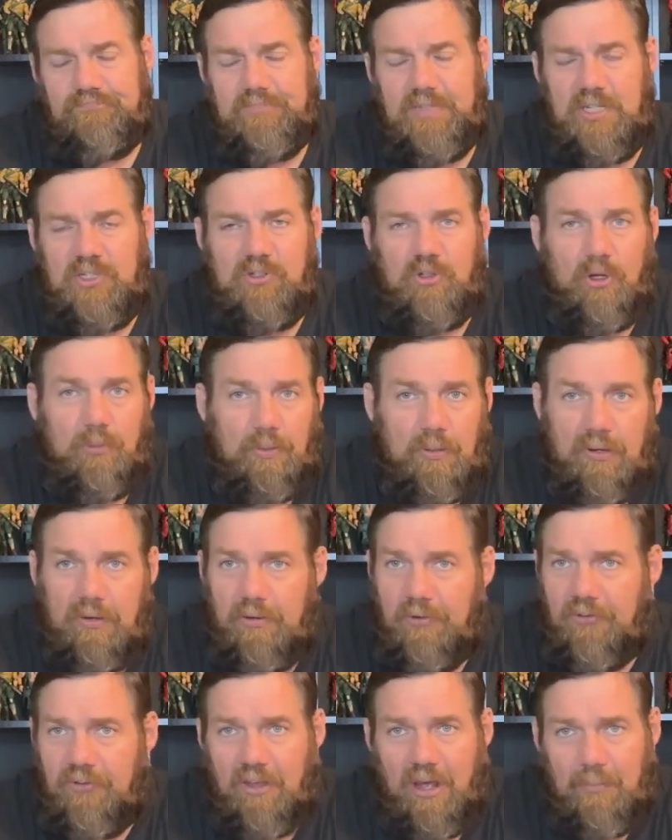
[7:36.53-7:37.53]
trooper
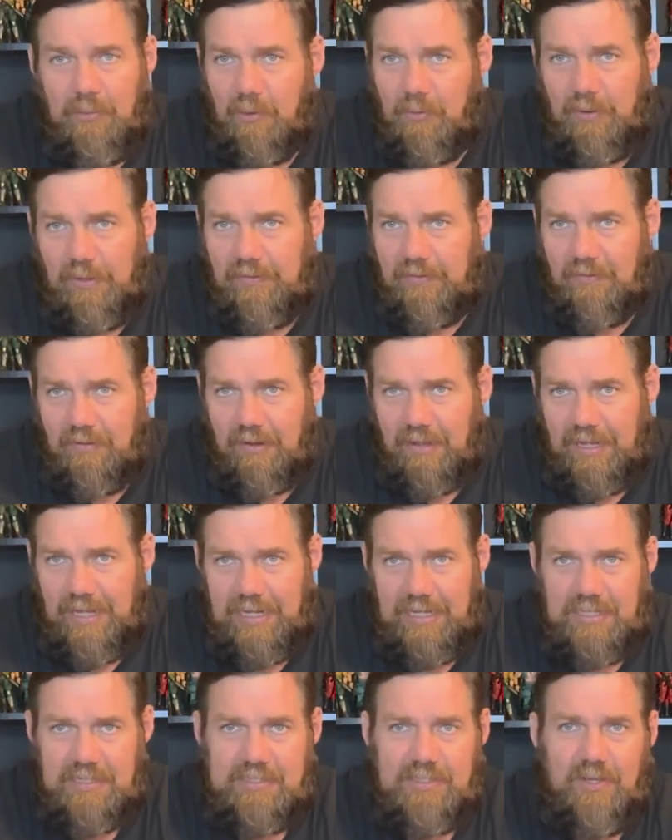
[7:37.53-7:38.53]
or something with it,
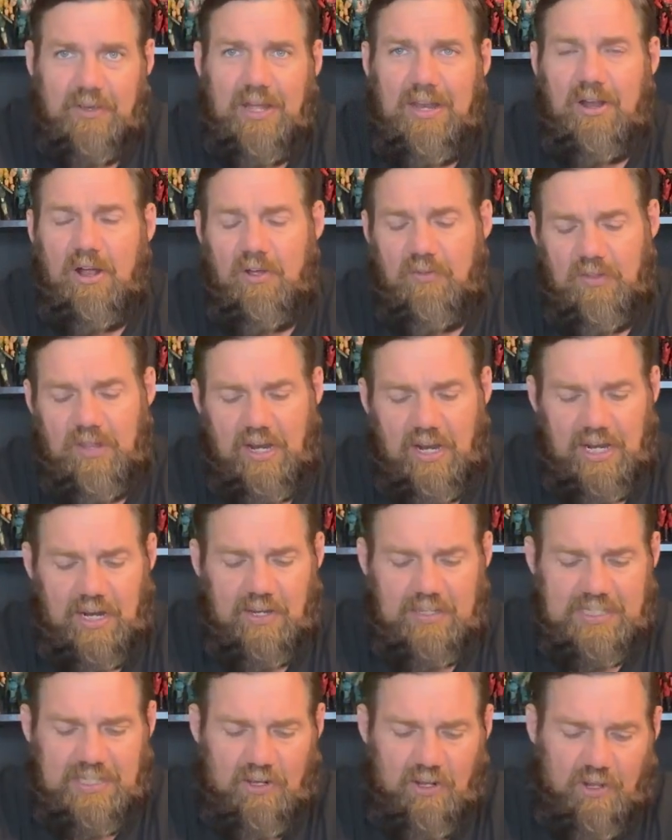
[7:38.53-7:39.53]
right? So, and like I
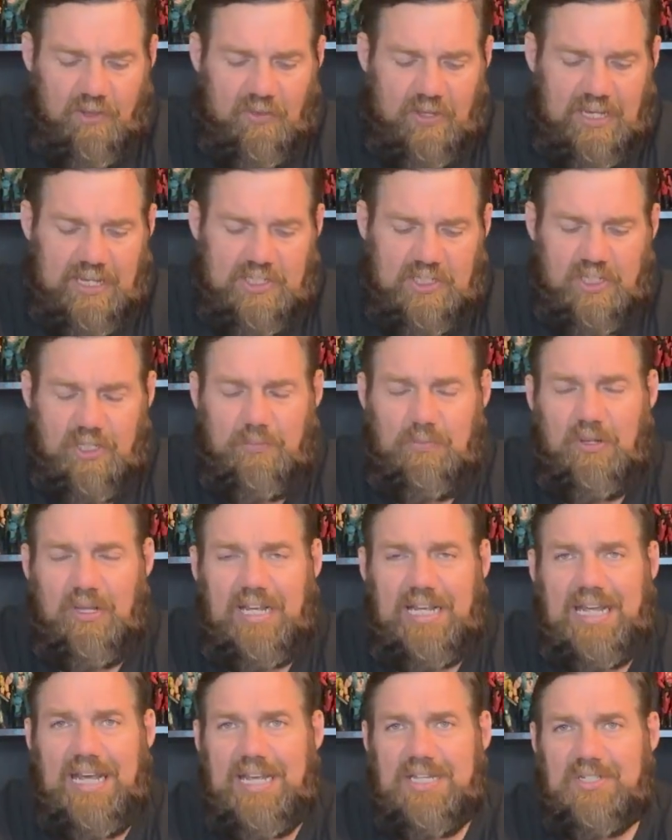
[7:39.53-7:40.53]
said, all these you put
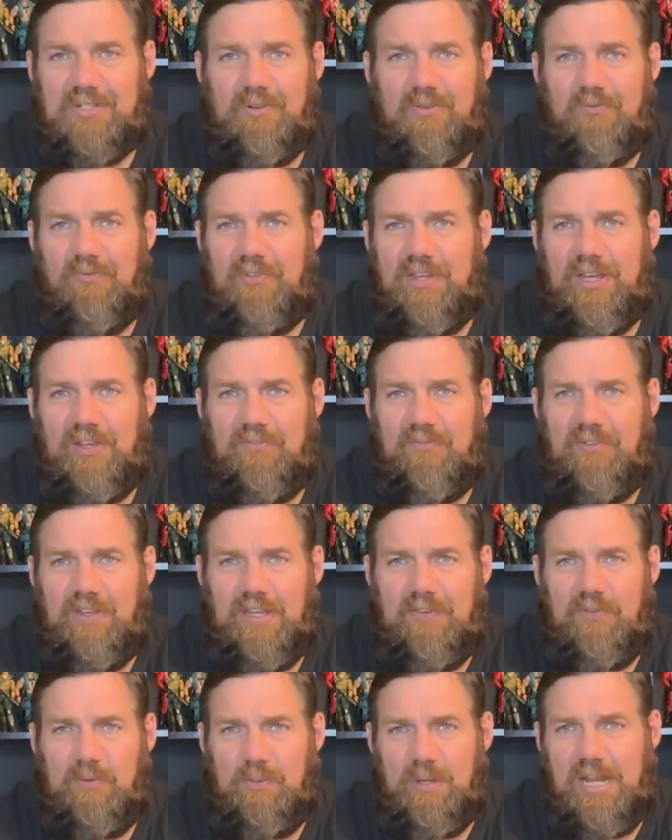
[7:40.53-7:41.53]
like extra. If
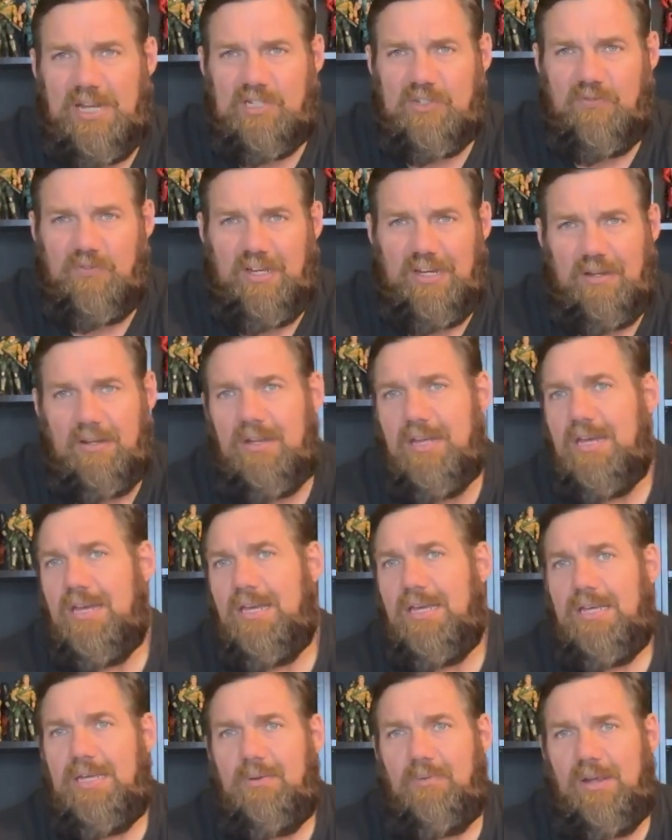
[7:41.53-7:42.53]
you put extra figure,
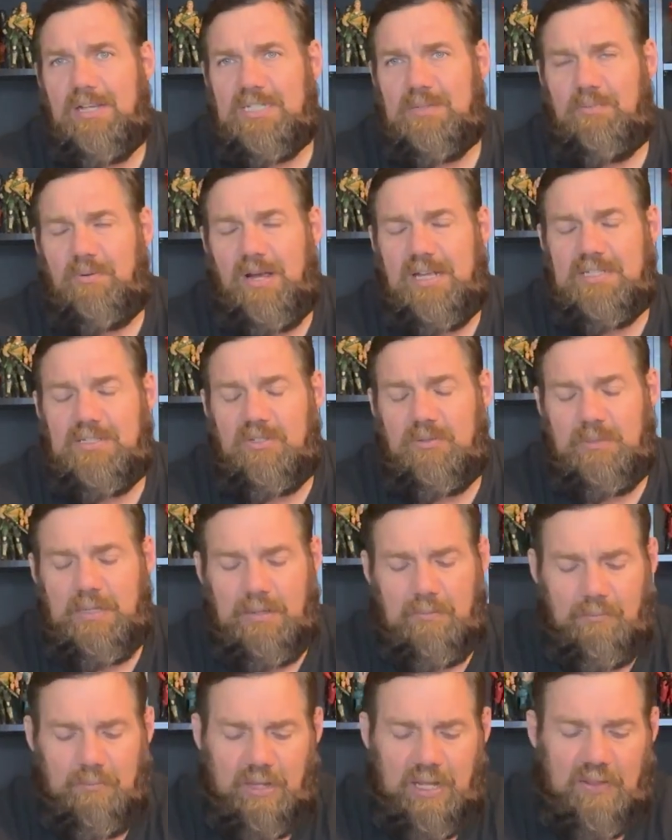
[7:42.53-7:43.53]
you raise the price a little
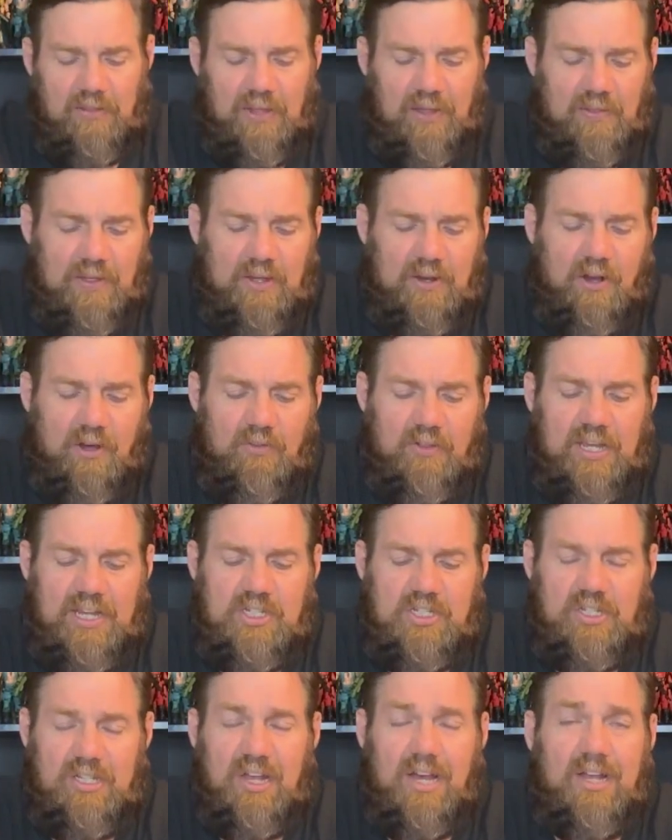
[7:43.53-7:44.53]
bit. But I think all these
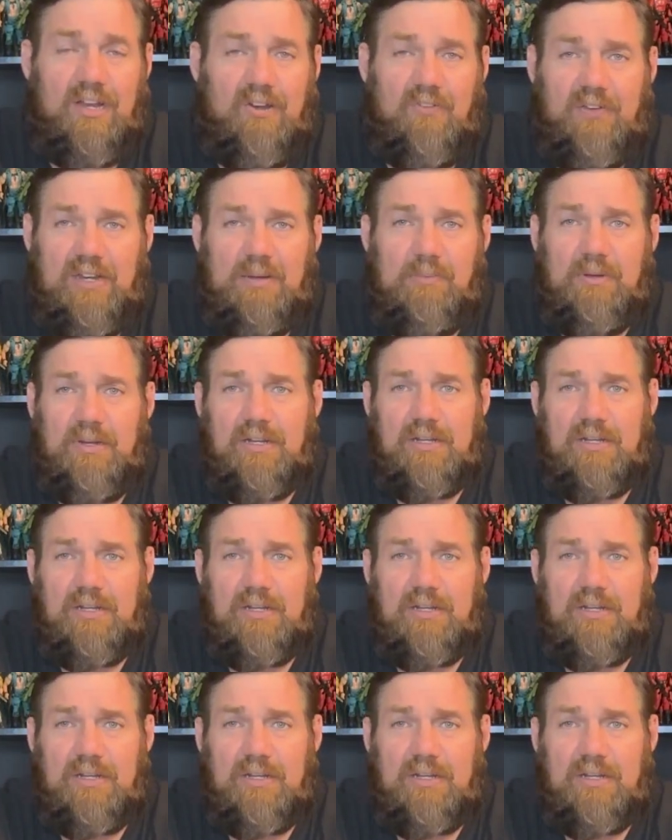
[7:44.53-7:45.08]
you can get under $50.